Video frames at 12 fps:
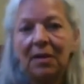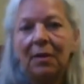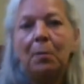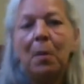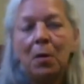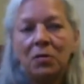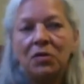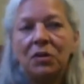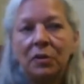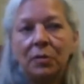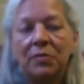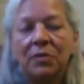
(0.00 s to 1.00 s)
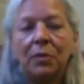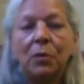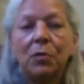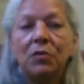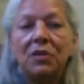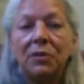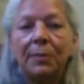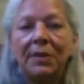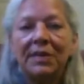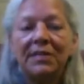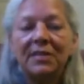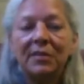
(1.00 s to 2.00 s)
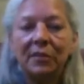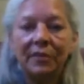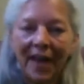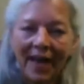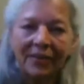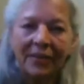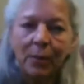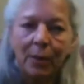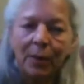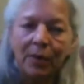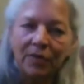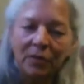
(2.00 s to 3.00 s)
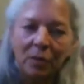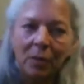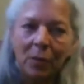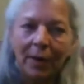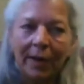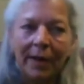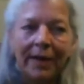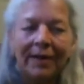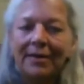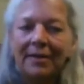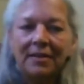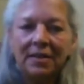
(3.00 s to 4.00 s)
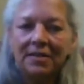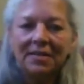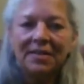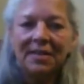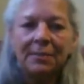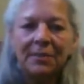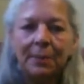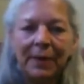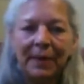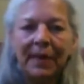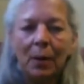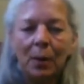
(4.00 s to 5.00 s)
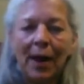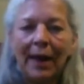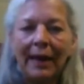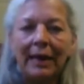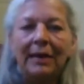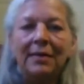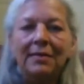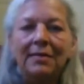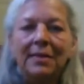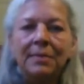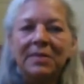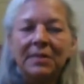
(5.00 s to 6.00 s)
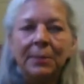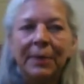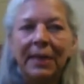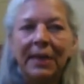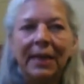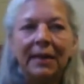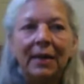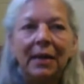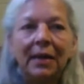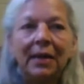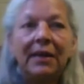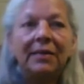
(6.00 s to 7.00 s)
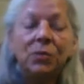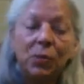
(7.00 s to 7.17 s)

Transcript: most herbs lose their medicinal value, but with turmeric, it doesn't seem to be that way. It seems to be that it's